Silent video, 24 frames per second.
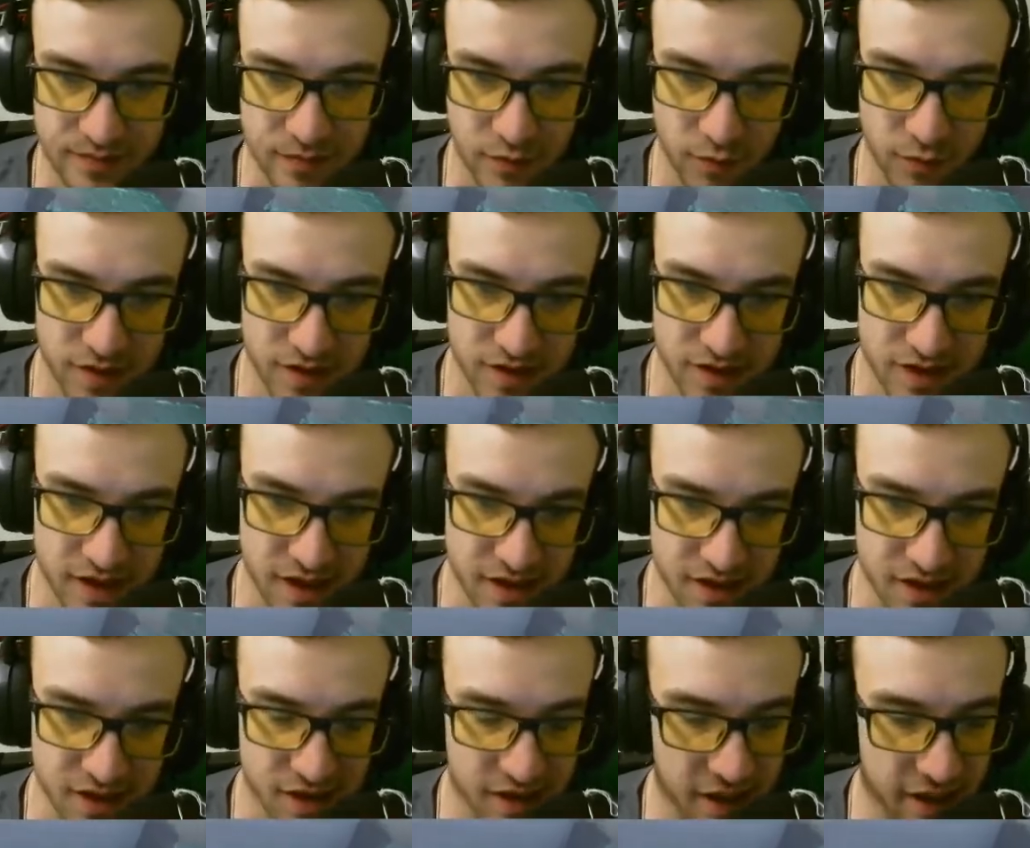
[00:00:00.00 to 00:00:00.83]
Once it takes
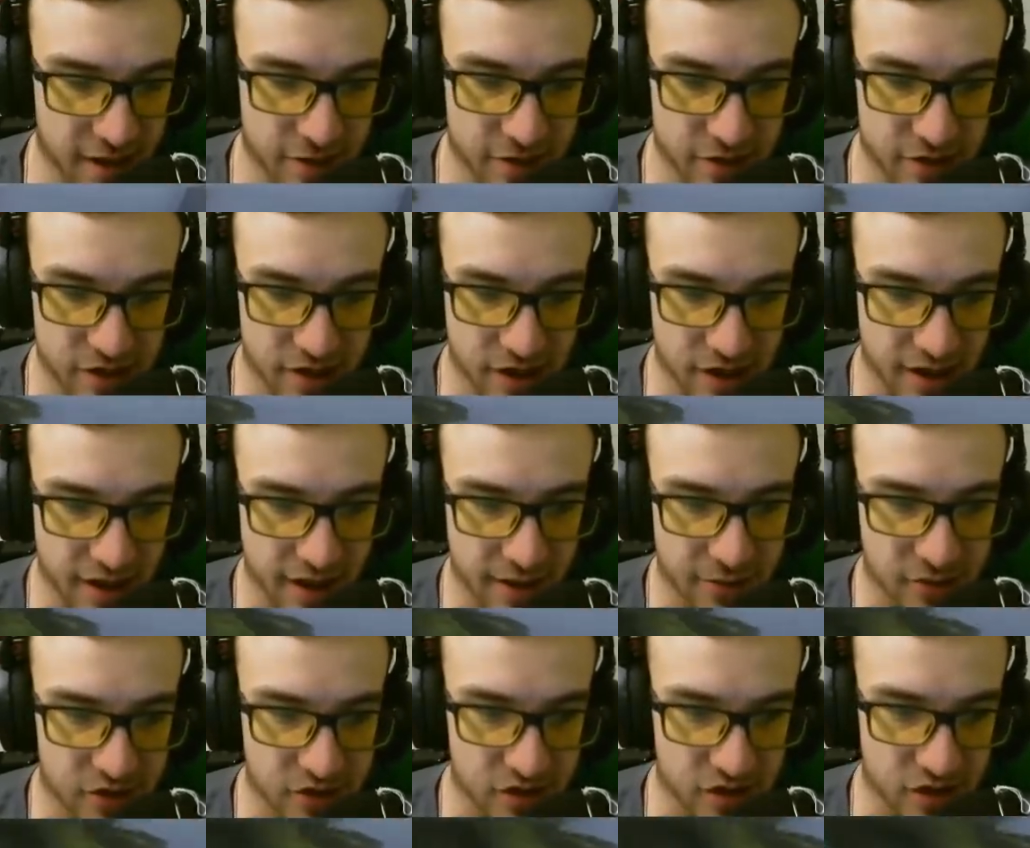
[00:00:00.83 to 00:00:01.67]
the damage, that
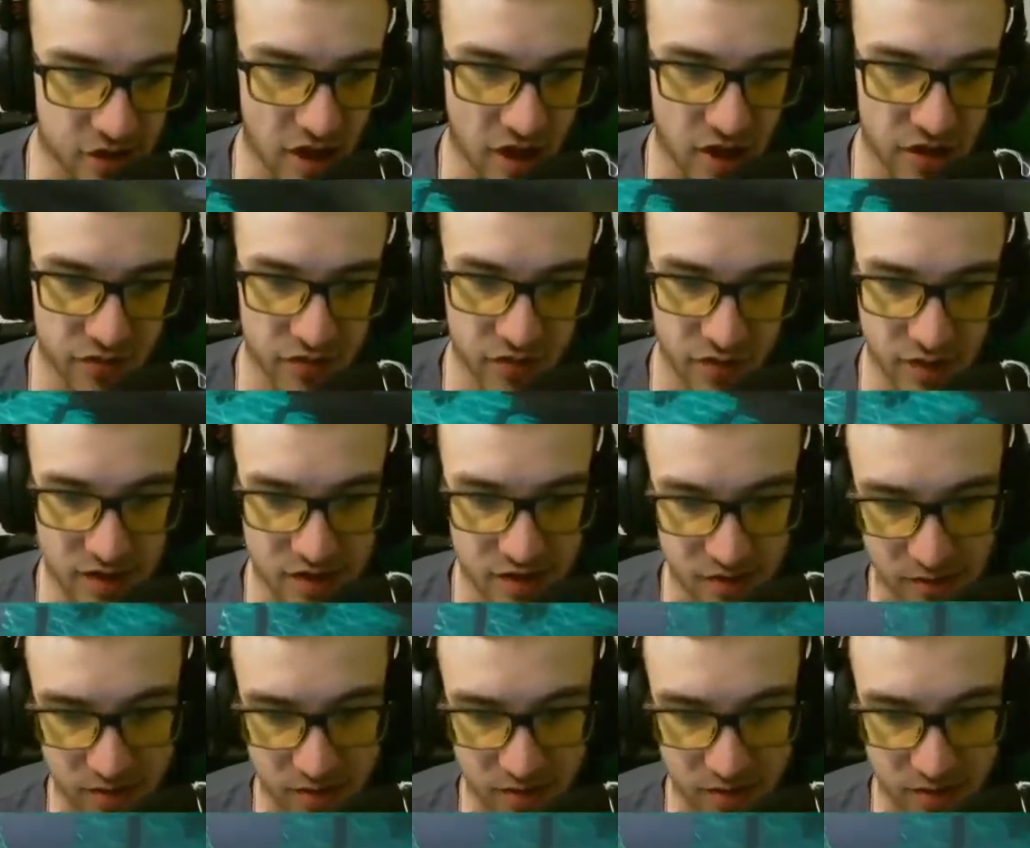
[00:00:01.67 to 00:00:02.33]
damage is gone for the rest of the